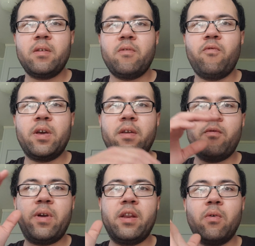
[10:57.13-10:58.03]

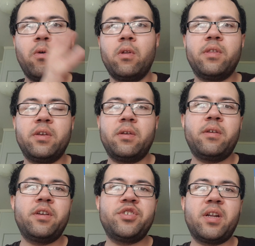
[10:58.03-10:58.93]
when all of the
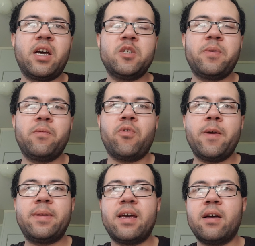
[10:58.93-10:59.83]
Jedi's been
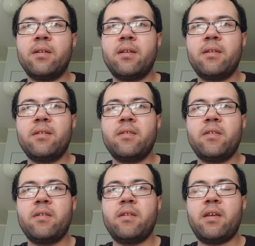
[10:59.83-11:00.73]
wiped out,
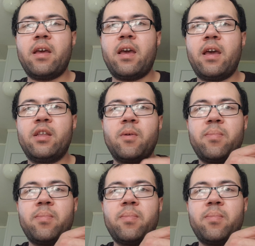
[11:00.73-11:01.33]
and you